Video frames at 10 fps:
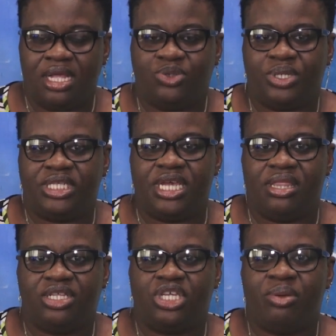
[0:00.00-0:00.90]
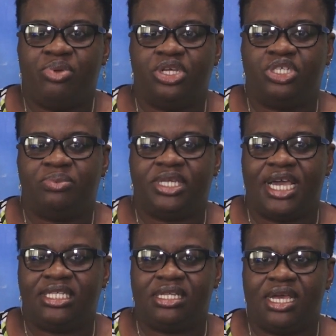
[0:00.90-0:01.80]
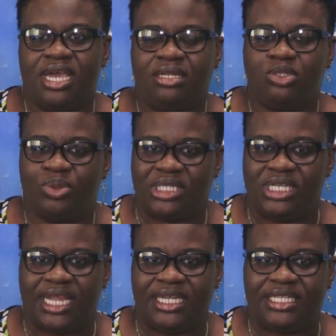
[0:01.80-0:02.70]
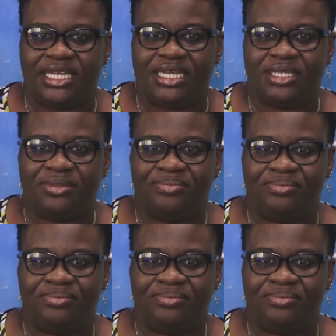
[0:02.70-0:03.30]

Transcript: to attain the championship title in 2019.